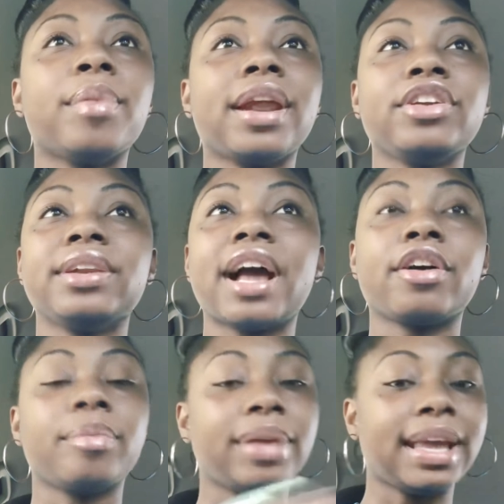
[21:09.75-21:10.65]
but you're not
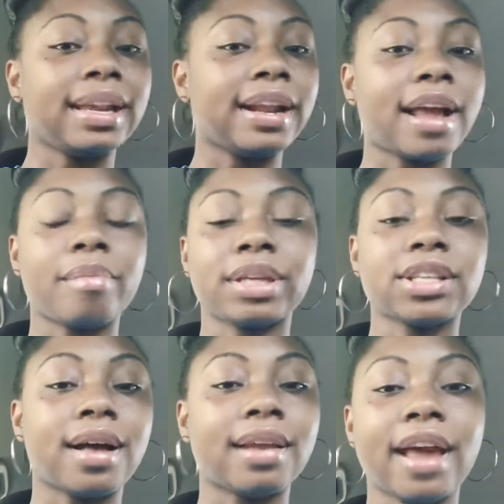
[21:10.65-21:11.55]
going to be in and out of my
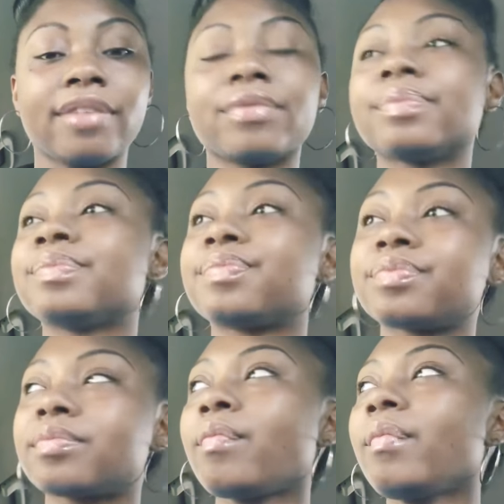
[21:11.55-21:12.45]
child's life.
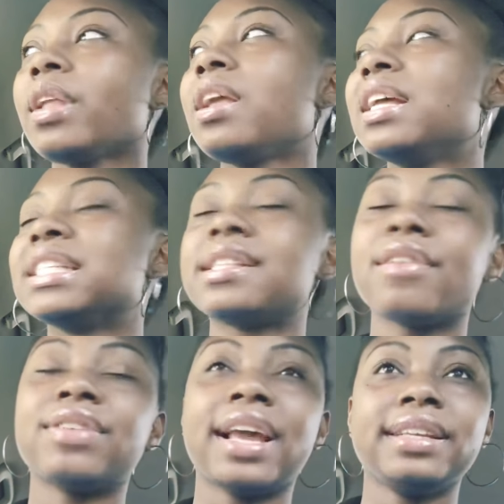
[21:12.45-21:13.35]

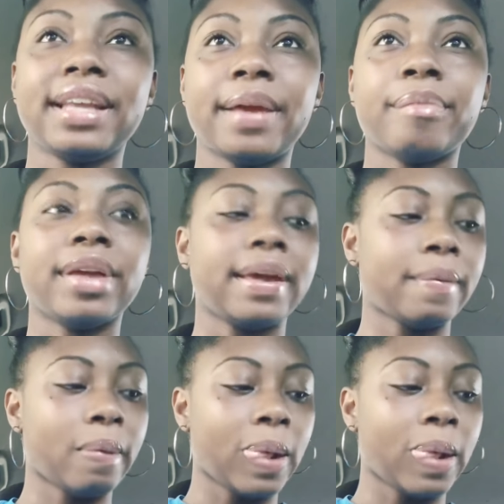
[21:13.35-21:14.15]
Stuff like that. But